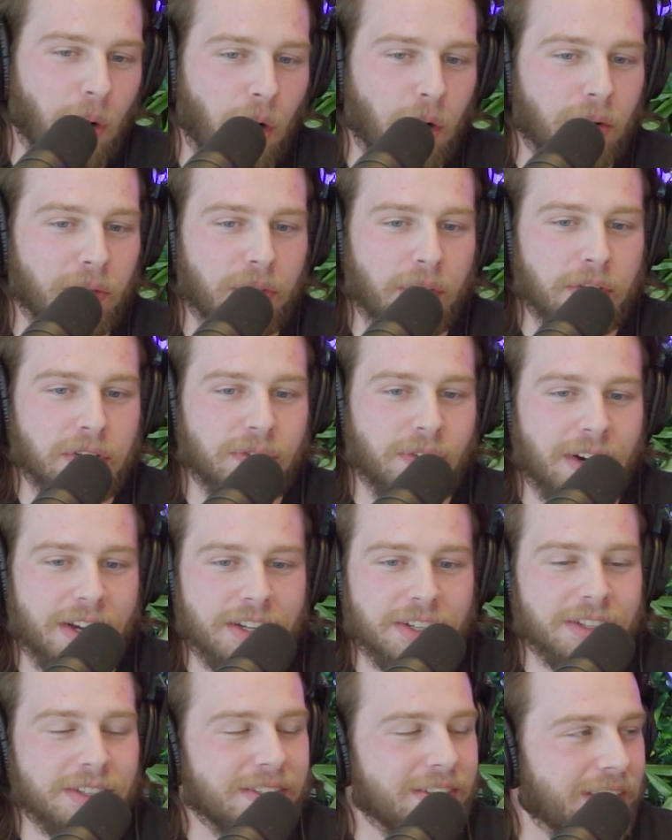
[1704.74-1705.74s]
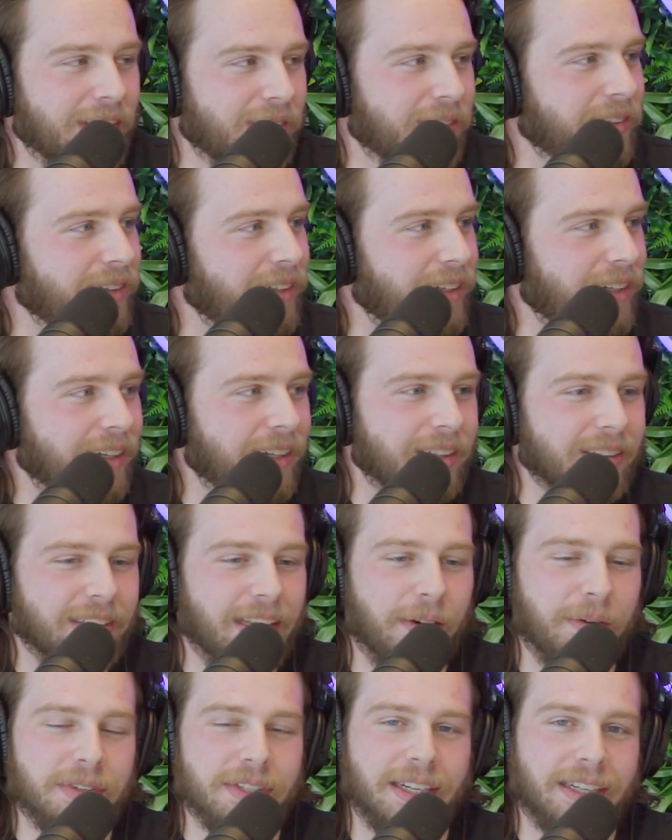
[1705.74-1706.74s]
all of those for agents. So
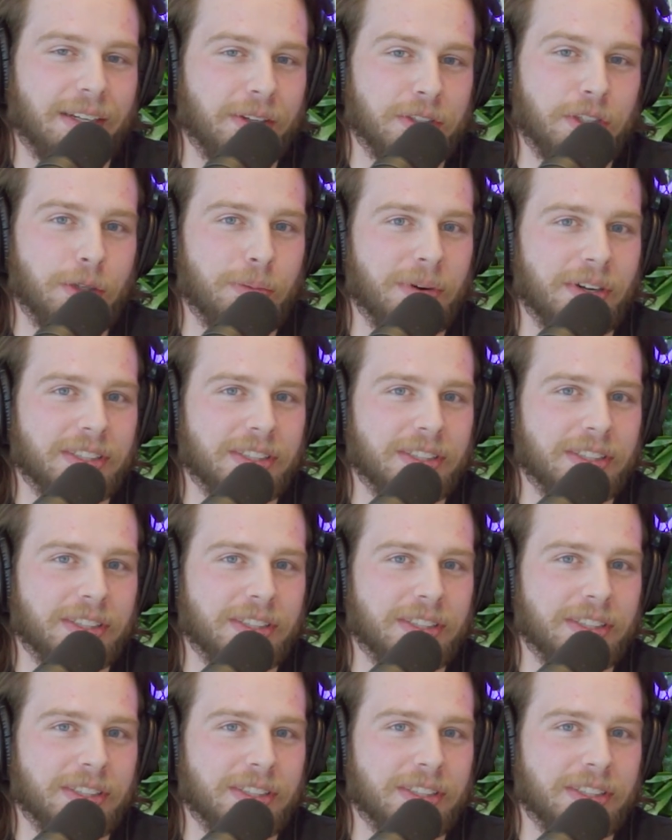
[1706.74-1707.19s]
that was like a super